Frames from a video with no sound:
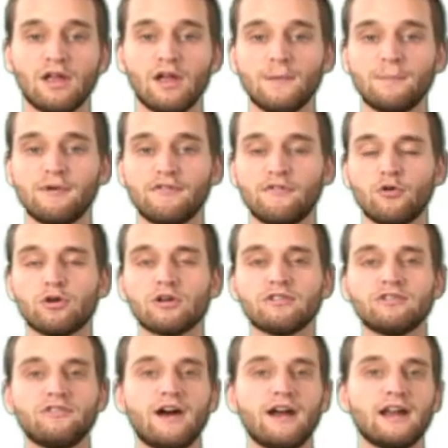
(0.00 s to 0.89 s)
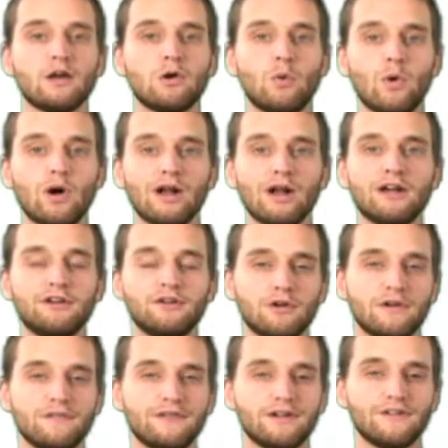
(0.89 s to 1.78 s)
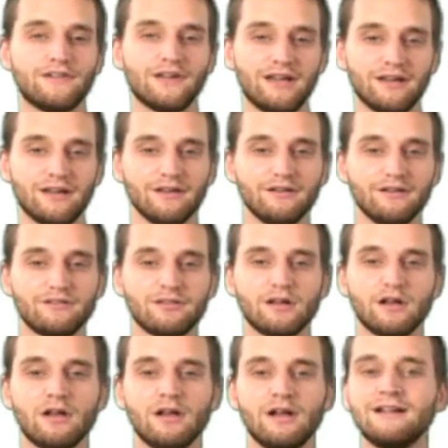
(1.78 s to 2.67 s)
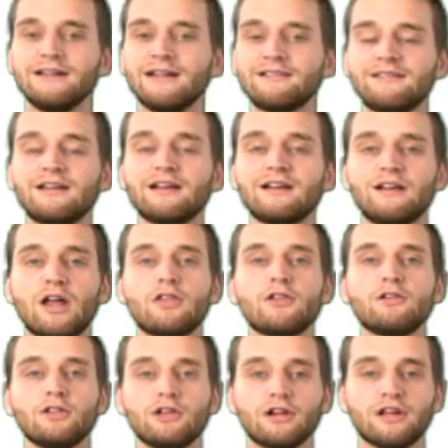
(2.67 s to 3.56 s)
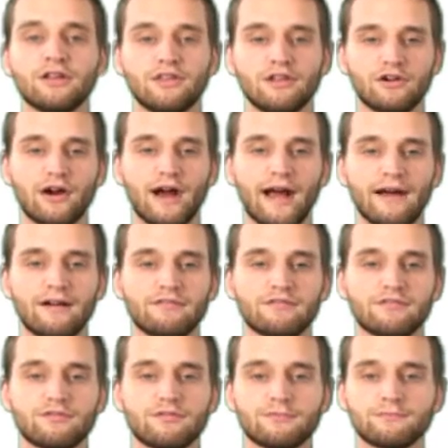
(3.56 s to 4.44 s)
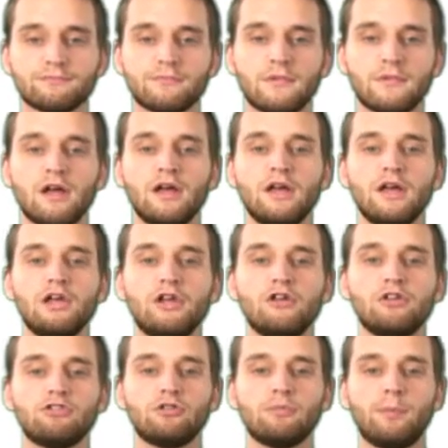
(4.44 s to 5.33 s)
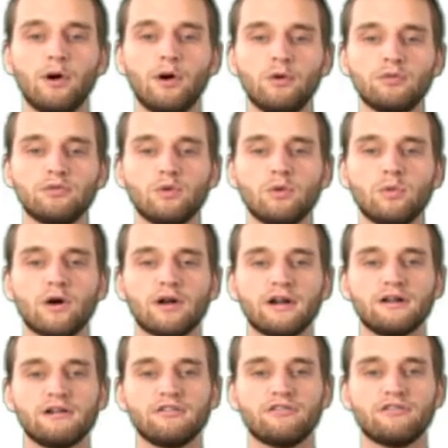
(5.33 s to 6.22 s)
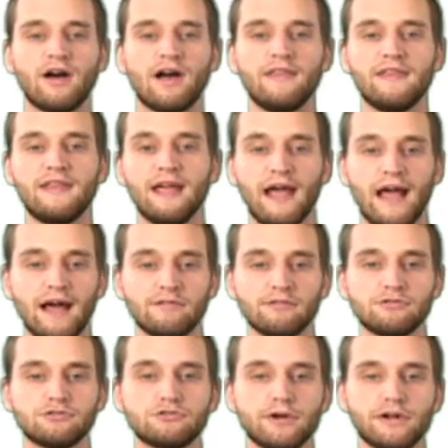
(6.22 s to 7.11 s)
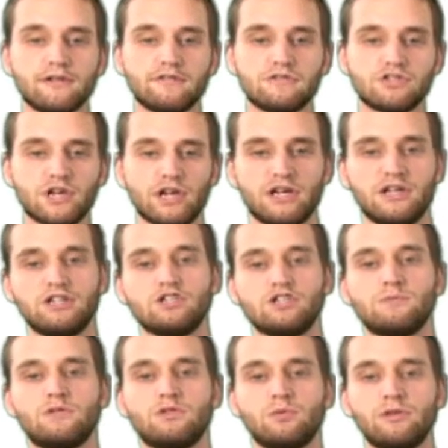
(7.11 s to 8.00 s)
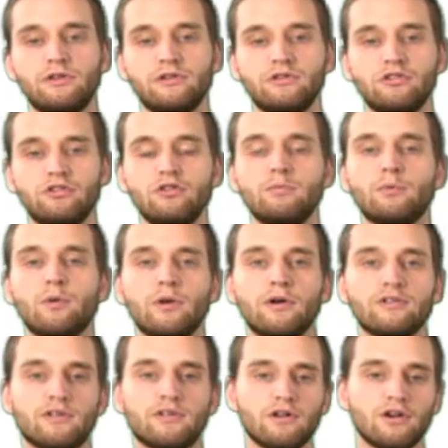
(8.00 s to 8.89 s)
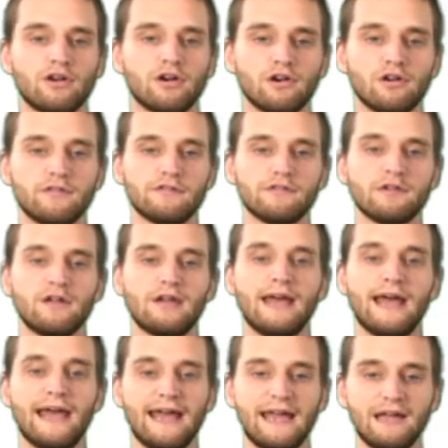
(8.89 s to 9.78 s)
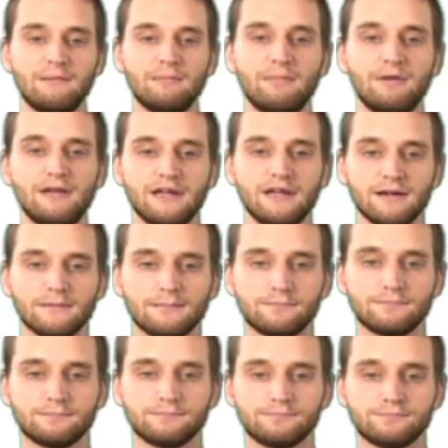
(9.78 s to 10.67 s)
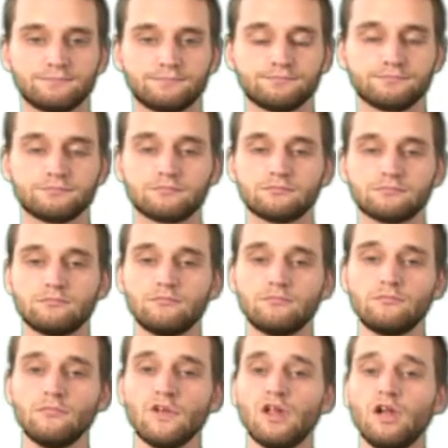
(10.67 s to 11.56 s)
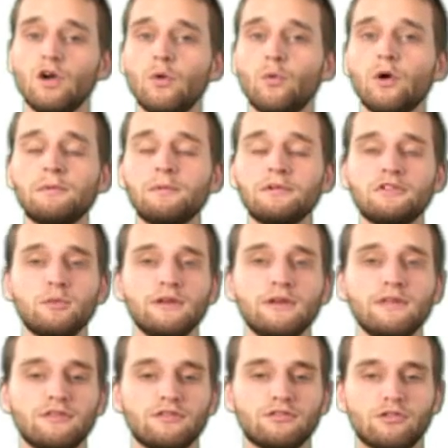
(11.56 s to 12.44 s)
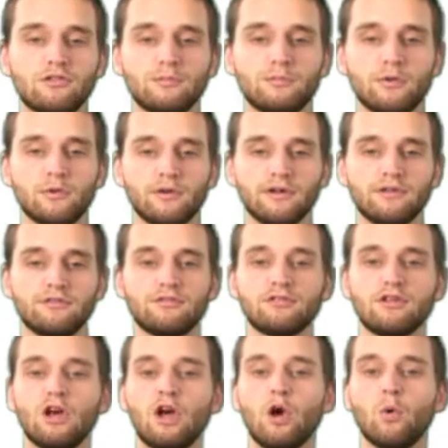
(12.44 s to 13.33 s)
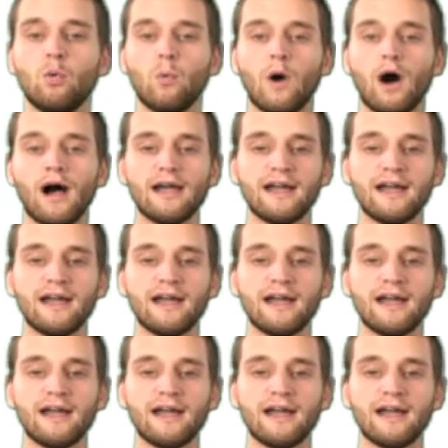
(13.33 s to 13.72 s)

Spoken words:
Before defining what a derivative is, let's take another look at the graph. Suppose we wanted to find the average rate of change between 2 points on the curve, A and B. Well, between these 2 points, y